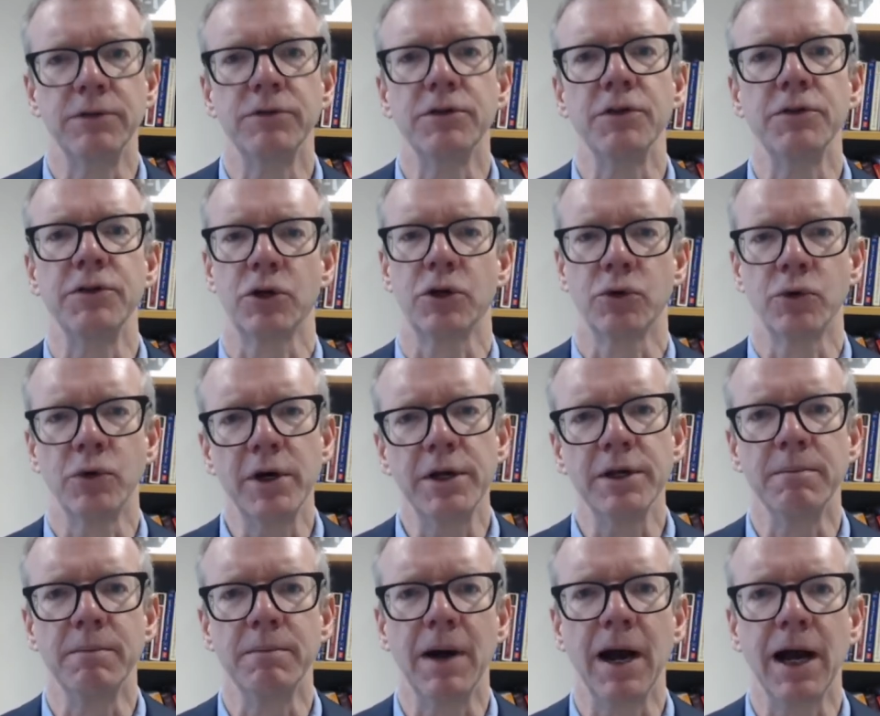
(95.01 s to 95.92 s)
that the
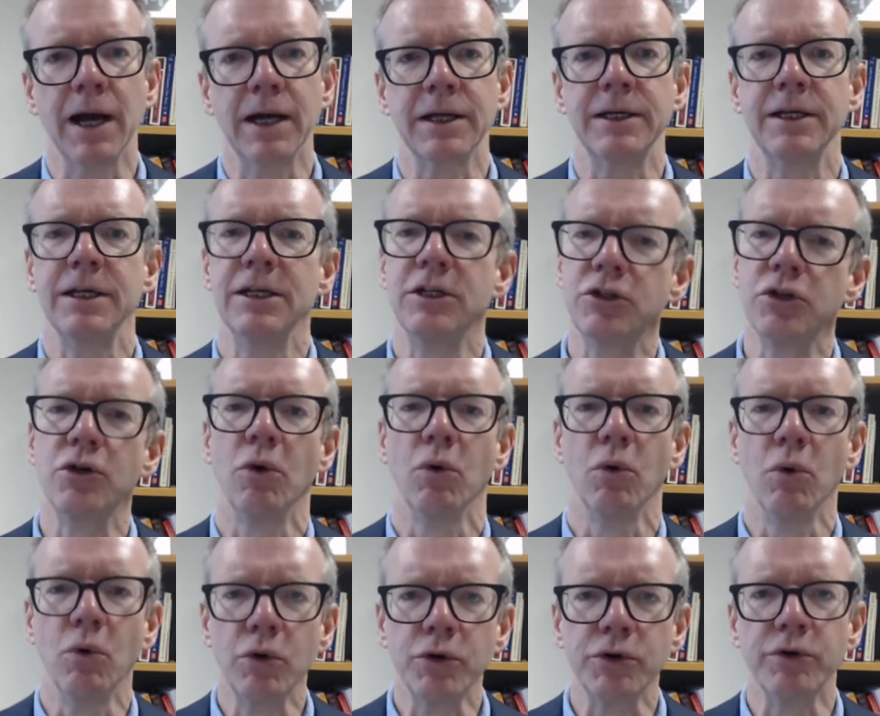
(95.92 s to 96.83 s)
credit market is an
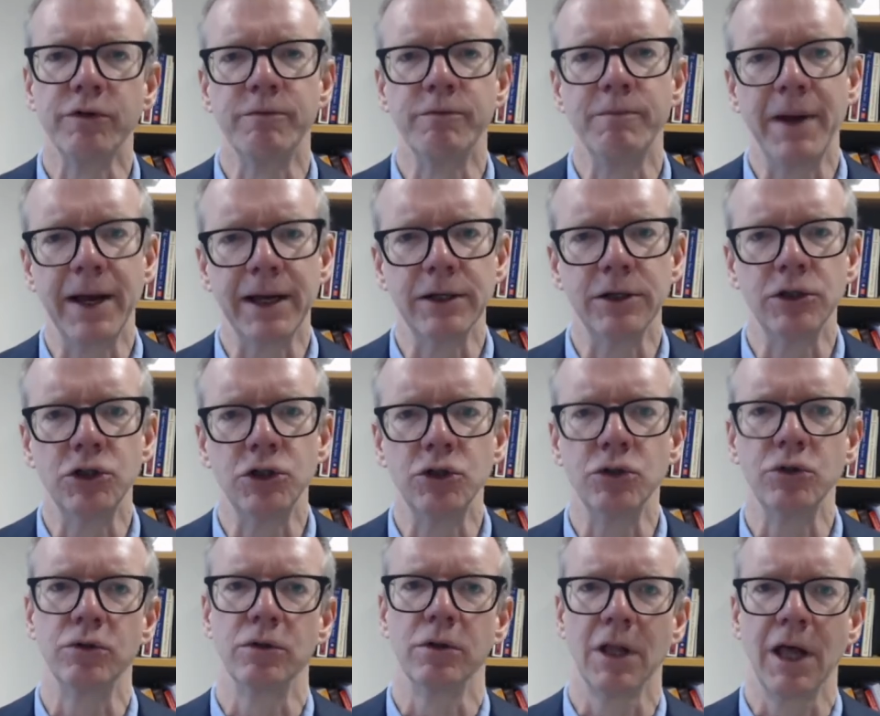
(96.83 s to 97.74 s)
order of
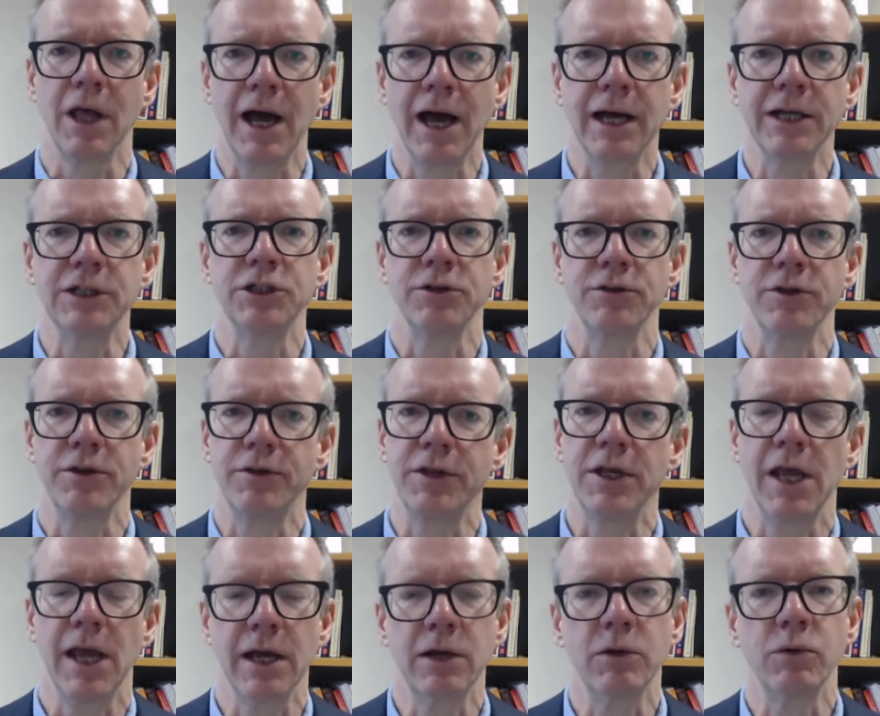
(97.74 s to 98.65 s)
magnitude larger than
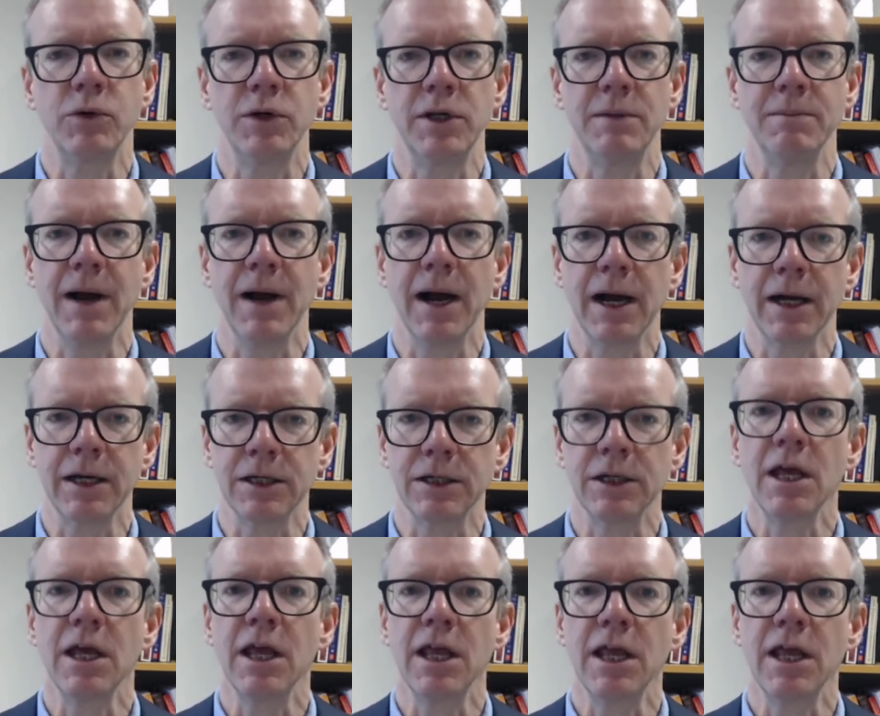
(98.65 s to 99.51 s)
the equity market